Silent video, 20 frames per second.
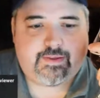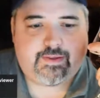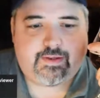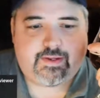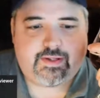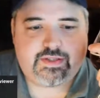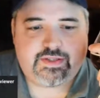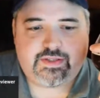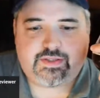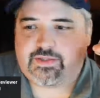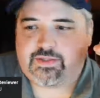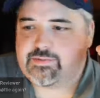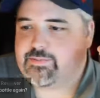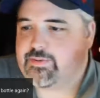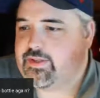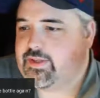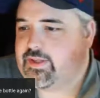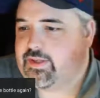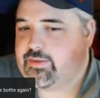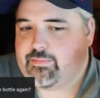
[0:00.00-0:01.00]
Uh, Cheers,
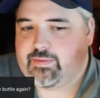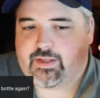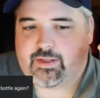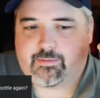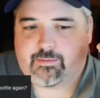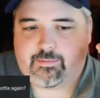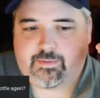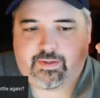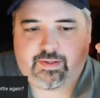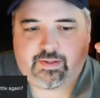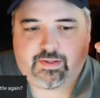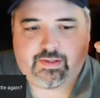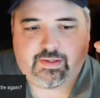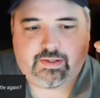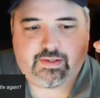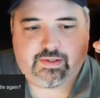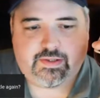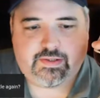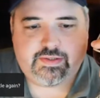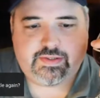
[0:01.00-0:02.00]
PA, blah, blah,
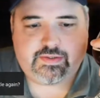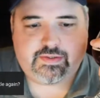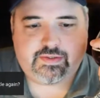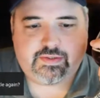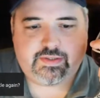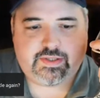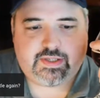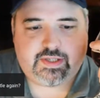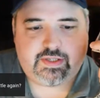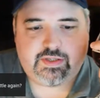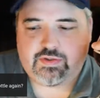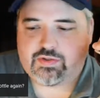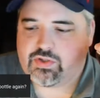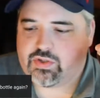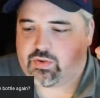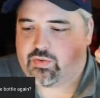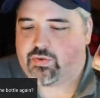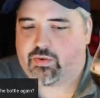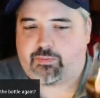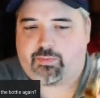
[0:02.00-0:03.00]
blah. Dylan, can you
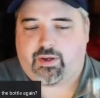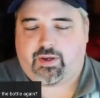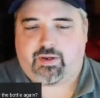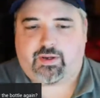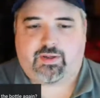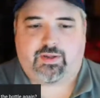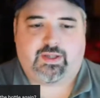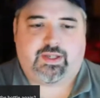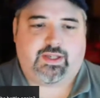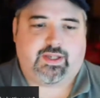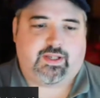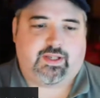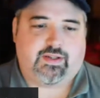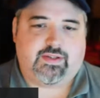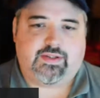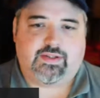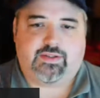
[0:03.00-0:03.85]
show the bottle again?